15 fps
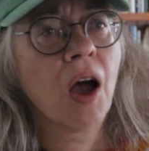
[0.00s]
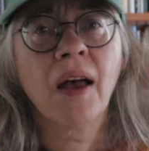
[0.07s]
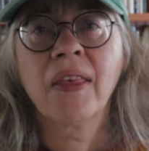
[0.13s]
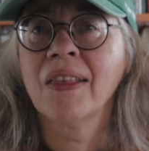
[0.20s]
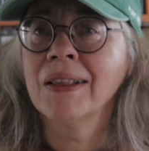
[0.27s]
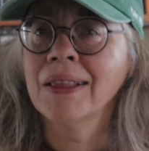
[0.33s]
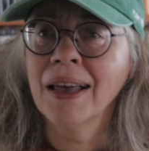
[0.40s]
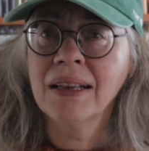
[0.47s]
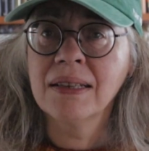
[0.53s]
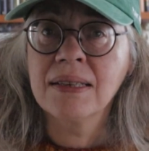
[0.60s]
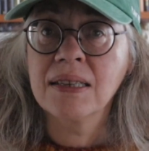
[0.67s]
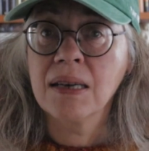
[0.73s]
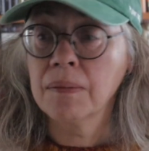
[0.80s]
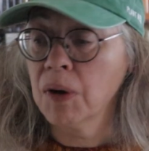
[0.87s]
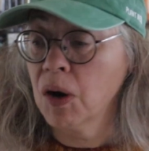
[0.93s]
either late
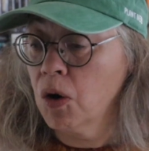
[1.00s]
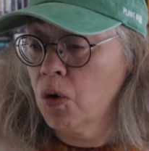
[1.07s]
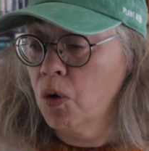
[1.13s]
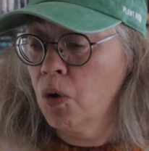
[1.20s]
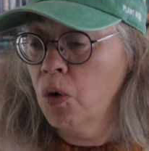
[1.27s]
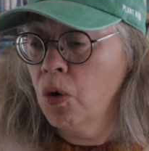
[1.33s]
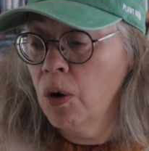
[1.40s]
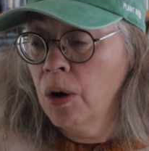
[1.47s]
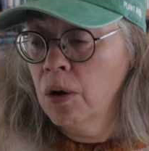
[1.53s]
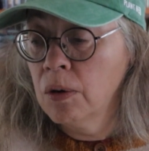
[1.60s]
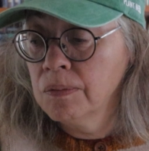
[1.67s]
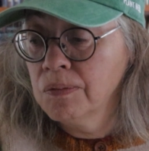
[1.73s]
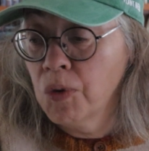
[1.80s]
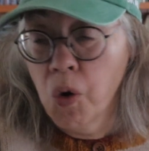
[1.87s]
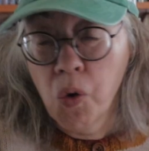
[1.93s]
summer or
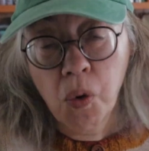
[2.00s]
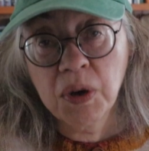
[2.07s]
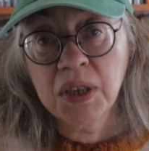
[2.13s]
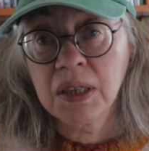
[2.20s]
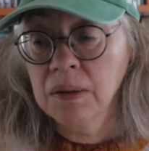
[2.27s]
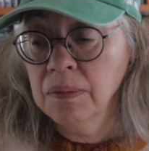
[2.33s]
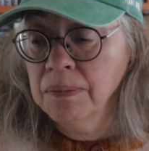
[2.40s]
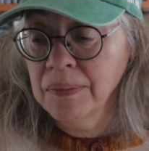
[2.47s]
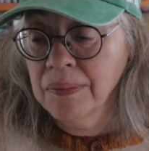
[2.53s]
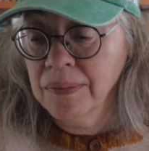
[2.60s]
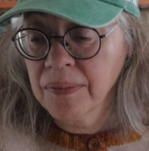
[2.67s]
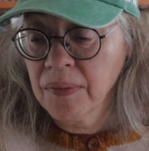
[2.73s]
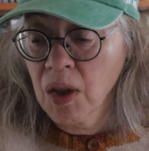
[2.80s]
autumn,